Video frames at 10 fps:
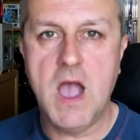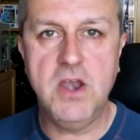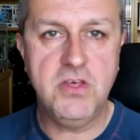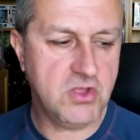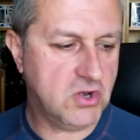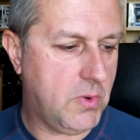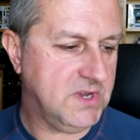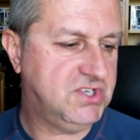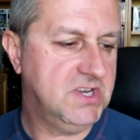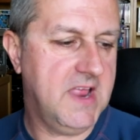Another good
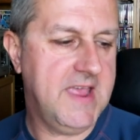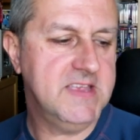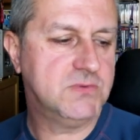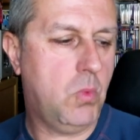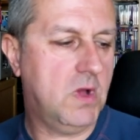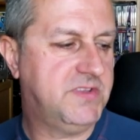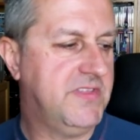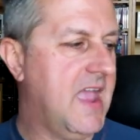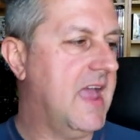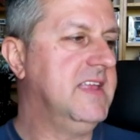question is what do
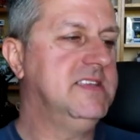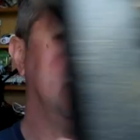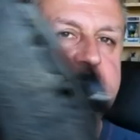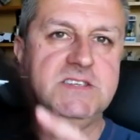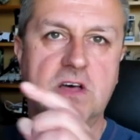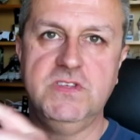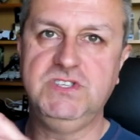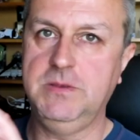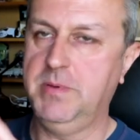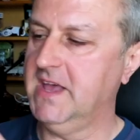the LEDs on the
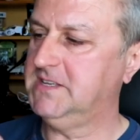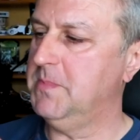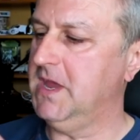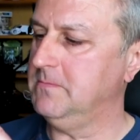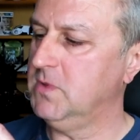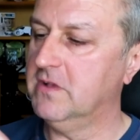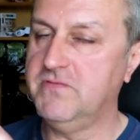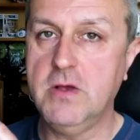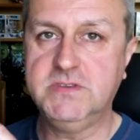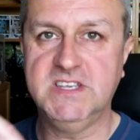GPS mean? You'll
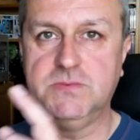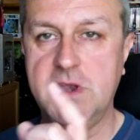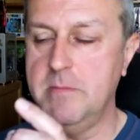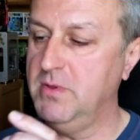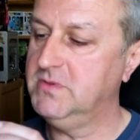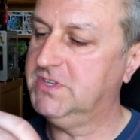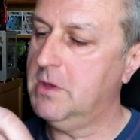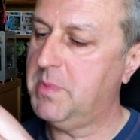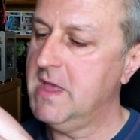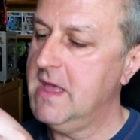notice when it boots
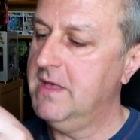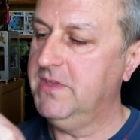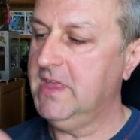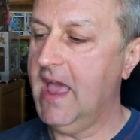up, the